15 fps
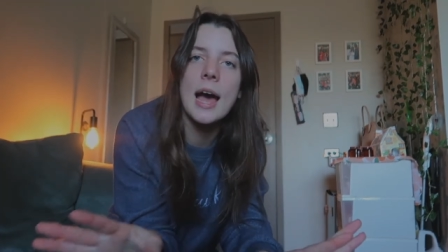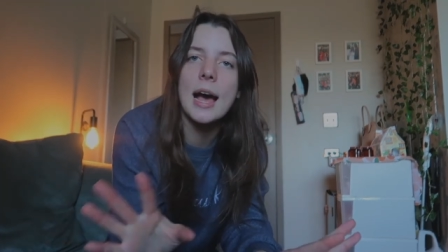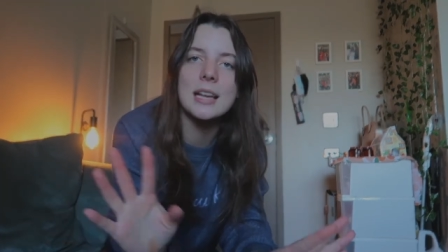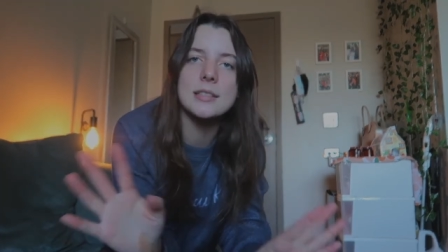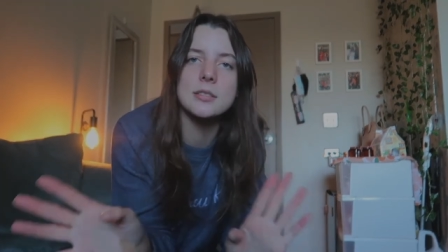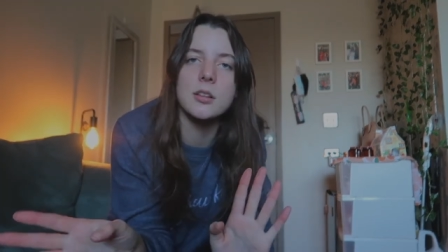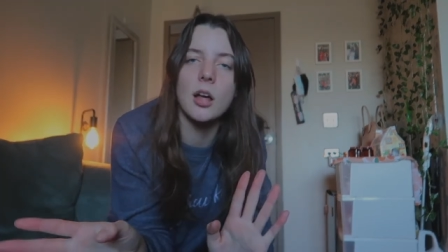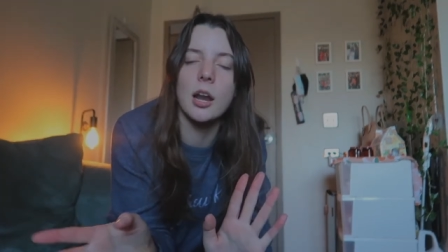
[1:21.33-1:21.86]

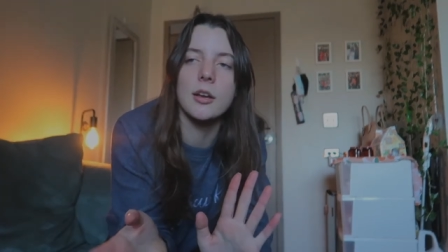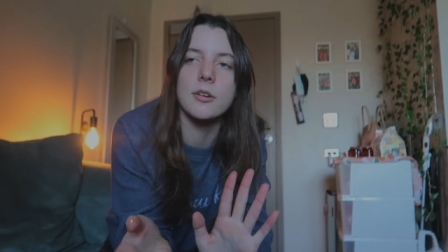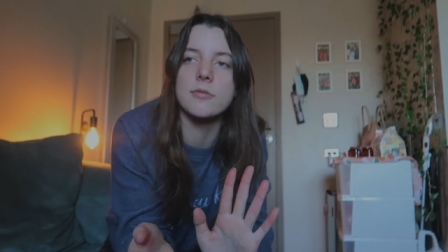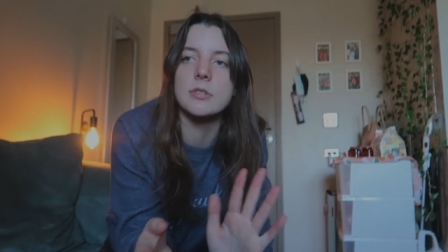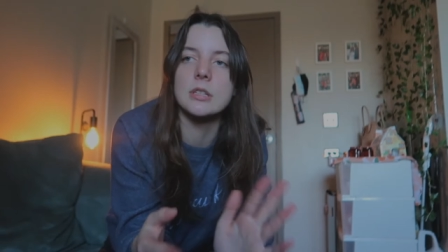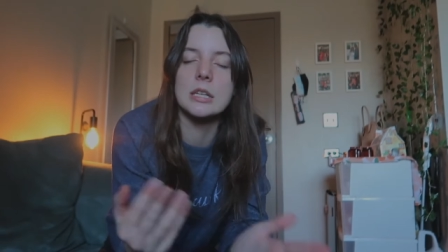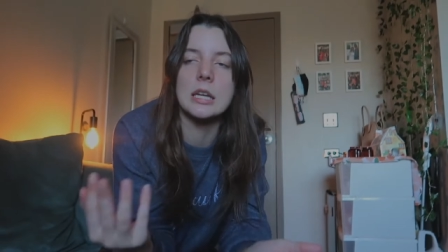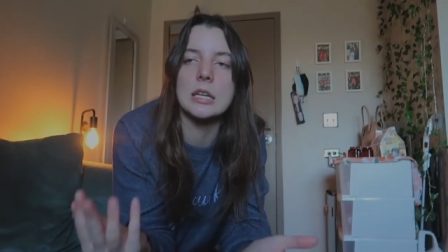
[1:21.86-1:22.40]
has a lot
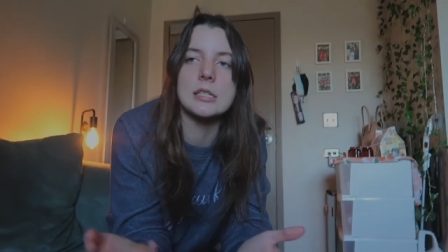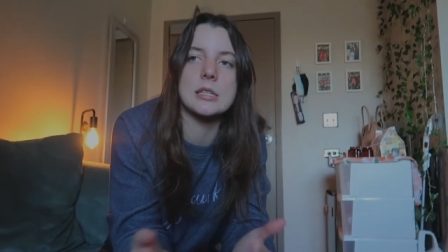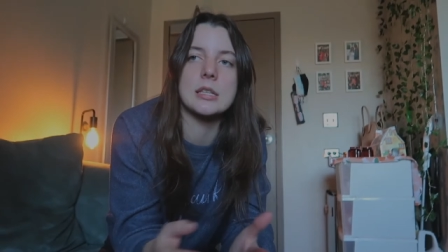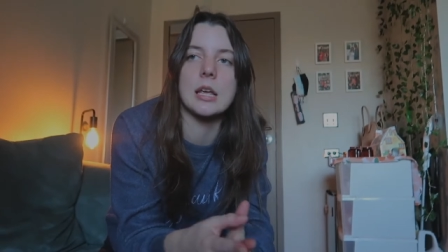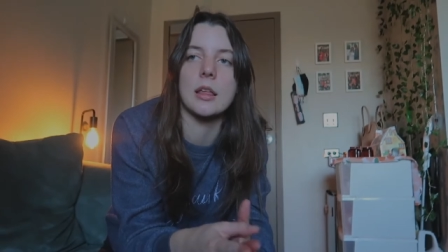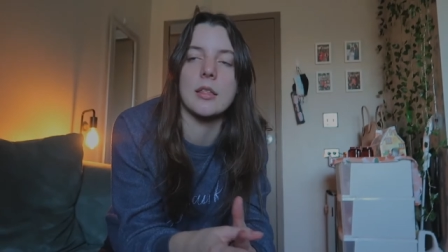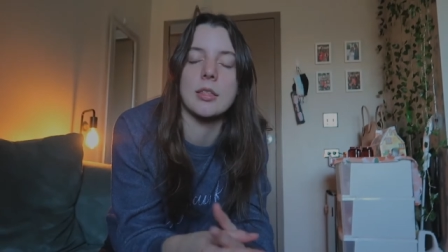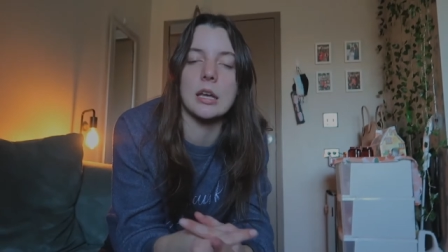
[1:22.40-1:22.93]
of neat
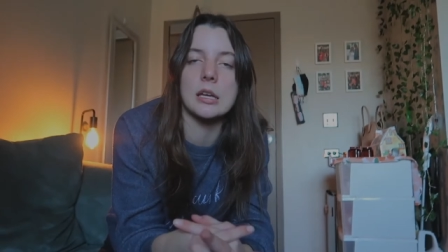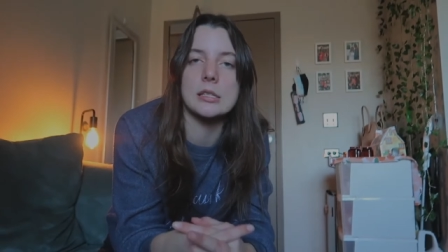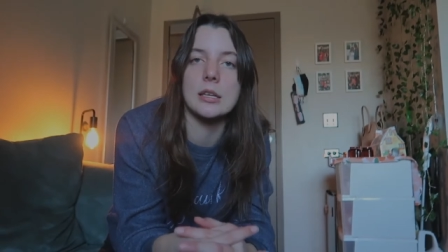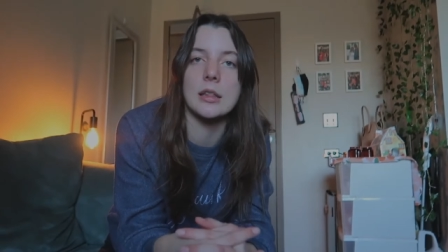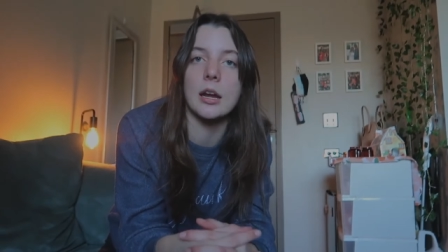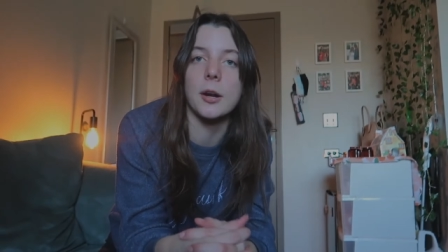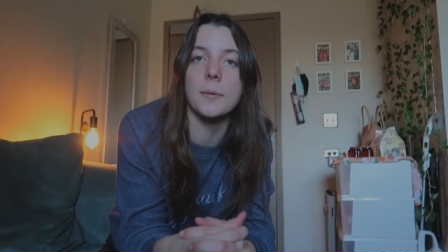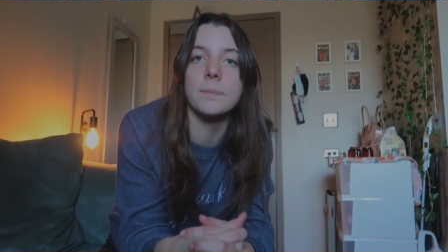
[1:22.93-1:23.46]
th things
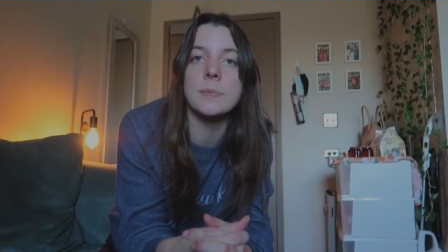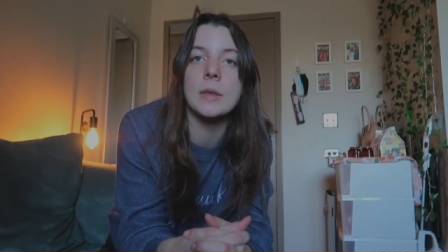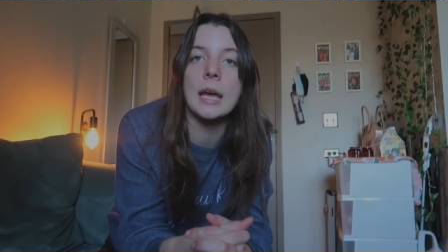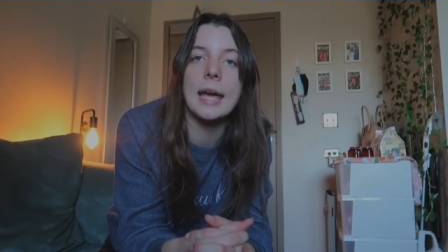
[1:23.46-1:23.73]
in there